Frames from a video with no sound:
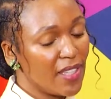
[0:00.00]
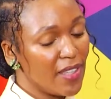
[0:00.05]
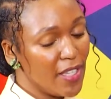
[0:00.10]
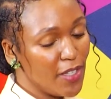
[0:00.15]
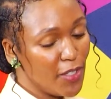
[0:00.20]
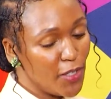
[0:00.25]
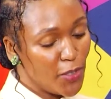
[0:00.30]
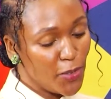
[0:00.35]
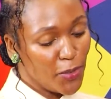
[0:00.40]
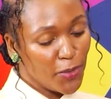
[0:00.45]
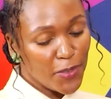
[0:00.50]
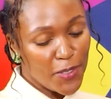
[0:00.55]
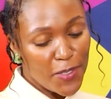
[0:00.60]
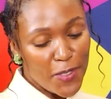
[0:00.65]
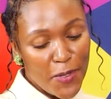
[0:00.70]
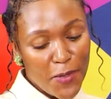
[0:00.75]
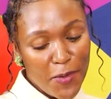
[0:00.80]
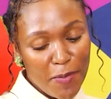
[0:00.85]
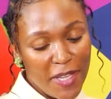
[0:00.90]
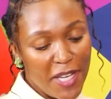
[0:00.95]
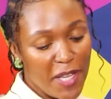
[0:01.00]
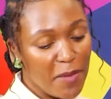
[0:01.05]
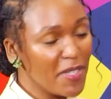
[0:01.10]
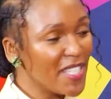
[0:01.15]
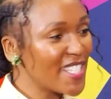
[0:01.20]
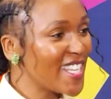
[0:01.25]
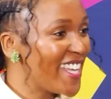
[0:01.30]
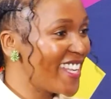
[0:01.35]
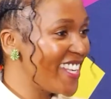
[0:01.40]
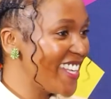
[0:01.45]
Thank you. So my name
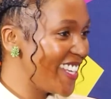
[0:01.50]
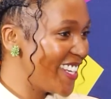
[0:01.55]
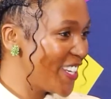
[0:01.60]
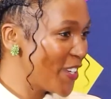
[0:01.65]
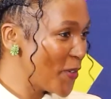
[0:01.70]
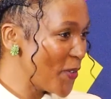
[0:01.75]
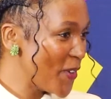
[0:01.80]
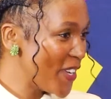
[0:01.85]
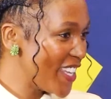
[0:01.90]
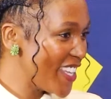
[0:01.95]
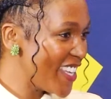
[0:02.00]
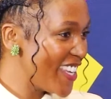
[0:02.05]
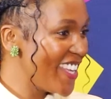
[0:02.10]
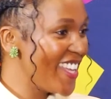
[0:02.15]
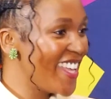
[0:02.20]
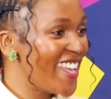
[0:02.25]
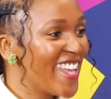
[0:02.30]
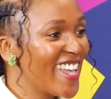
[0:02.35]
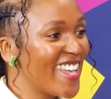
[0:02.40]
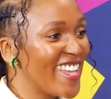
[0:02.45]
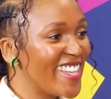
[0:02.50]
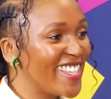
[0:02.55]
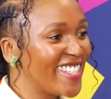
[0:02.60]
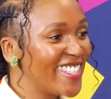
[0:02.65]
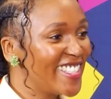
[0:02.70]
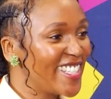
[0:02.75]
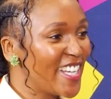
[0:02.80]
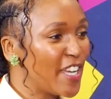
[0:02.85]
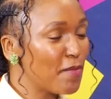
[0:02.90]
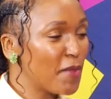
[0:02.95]
is Anele Ngwenya,
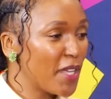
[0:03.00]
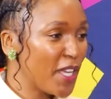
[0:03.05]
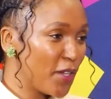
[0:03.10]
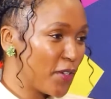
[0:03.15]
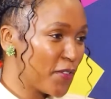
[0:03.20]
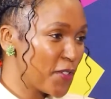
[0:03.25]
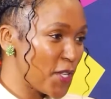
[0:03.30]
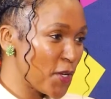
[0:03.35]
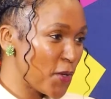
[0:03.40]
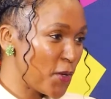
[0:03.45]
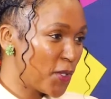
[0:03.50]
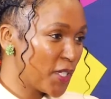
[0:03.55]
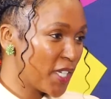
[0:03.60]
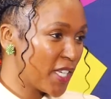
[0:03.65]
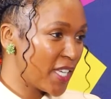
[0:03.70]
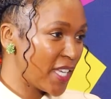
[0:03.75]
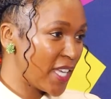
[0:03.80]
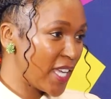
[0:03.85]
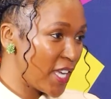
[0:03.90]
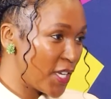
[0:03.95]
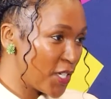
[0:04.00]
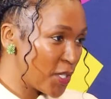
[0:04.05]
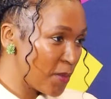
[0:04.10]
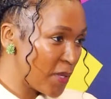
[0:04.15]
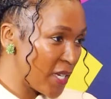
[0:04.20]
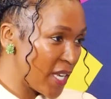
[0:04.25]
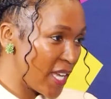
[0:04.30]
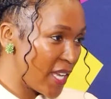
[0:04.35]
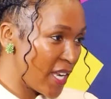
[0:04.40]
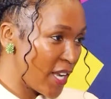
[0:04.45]
and I'm the Head of Stakeholder
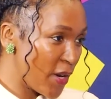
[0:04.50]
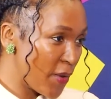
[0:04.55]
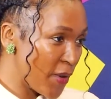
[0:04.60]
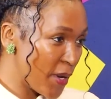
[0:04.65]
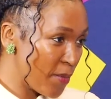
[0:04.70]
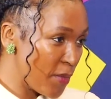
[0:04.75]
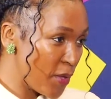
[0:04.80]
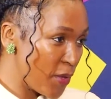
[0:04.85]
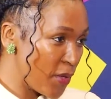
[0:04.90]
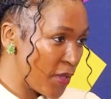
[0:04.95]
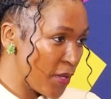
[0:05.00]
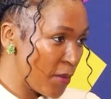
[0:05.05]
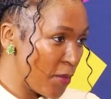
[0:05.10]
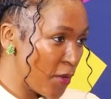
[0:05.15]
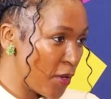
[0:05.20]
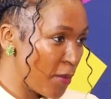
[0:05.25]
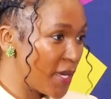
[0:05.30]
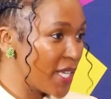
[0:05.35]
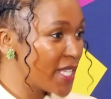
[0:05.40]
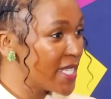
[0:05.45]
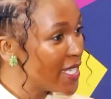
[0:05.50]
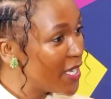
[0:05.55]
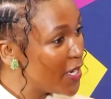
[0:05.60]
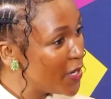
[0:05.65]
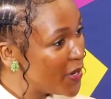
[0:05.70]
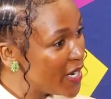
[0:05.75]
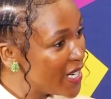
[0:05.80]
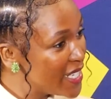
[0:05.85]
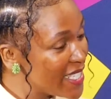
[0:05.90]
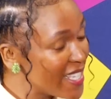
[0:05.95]
Engagement at Harambee Youth Employment
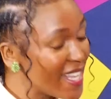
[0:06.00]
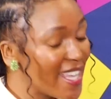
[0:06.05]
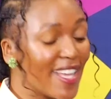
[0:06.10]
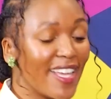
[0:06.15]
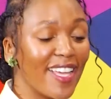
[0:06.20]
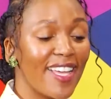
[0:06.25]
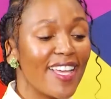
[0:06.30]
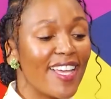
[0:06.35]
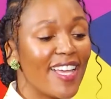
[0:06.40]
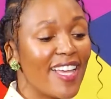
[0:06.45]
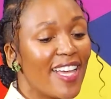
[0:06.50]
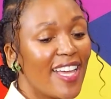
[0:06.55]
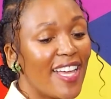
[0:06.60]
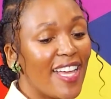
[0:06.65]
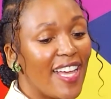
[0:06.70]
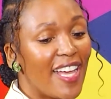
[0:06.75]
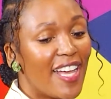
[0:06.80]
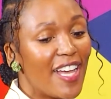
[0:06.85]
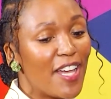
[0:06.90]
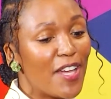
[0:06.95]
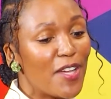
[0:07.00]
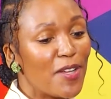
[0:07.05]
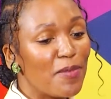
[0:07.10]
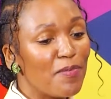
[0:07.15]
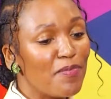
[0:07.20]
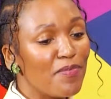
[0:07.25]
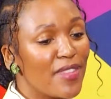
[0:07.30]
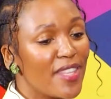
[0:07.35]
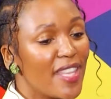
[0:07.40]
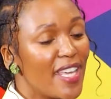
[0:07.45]
Accelerator.
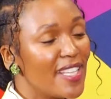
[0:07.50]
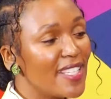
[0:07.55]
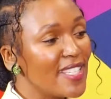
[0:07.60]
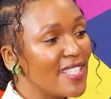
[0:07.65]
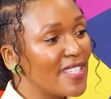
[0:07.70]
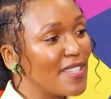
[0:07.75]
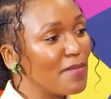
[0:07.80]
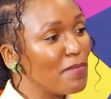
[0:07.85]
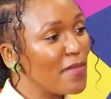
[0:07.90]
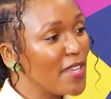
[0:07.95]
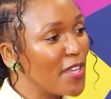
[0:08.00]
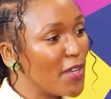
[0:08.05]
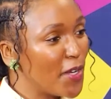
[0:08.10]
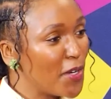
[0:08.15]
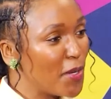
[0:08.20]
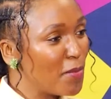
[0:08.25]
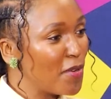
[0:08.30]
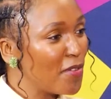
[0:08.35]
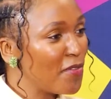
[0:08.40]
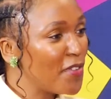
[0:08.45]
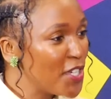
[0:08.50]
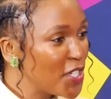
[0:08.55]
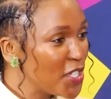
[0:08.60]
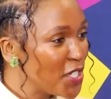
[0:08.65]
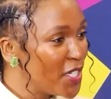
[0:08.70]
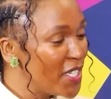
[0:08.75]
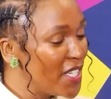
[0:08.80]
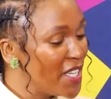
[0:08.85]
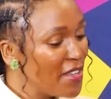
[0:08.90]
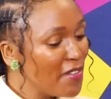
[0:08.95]
That's me on a
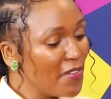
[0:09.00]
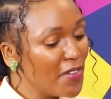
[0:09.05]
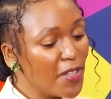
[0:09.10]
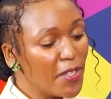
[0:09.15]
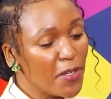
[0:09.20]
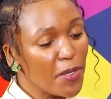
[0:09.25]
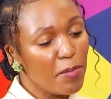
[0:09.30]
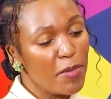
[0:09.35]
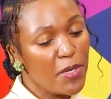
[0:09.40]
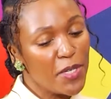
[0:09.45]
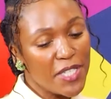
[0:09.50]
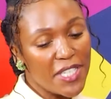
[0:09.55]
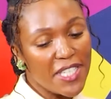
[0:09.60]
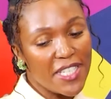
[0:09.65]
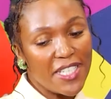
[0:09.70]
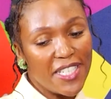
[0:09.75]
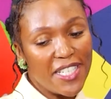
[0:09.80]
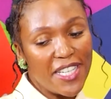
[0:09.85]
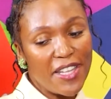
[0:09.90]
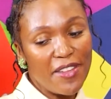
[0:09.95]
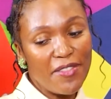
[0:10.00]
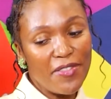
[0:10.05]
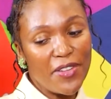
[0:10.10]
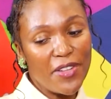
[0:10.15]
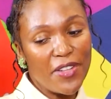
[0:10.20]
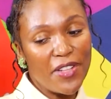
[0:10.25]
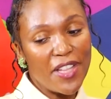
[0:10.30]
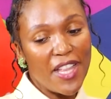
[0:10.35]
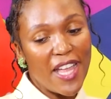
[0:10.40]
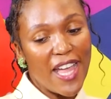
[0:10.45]
professional level. On a personal
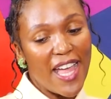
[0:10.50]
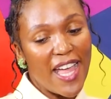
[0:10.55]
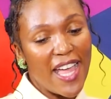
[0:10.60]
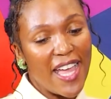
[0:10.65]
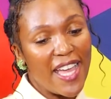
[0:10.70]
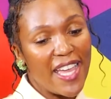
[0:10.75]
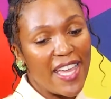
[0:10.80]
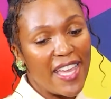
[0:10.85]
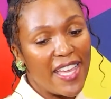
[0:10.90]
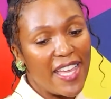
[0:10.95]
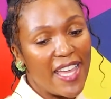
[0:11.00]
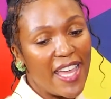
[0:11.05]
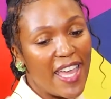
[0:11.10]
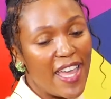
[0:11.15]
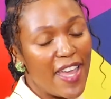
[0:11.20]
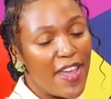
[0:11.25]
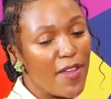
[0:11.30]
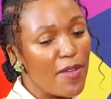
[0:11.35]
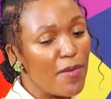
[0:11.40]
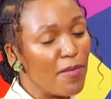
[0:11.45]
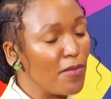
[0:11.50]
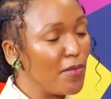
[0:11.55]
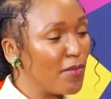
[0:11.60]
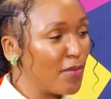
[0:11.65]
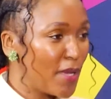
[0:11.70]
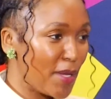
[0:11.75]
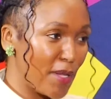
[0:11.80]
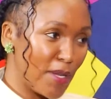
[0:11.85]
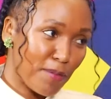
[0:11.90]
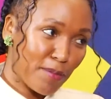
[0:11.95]
level, I
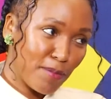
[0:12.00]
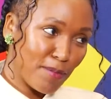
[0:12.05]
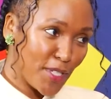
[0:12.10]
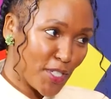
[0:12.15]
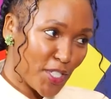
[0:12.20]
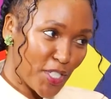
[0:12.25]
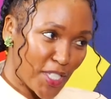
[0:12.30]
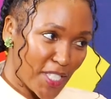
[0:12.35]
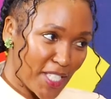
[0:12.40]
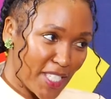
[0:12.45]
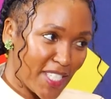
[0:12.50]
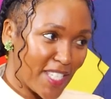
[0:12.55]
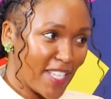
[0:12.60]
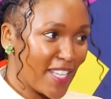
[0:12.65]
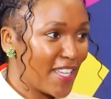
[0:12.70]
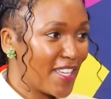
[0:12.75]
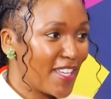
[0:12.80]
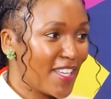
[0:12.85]
am an ambitious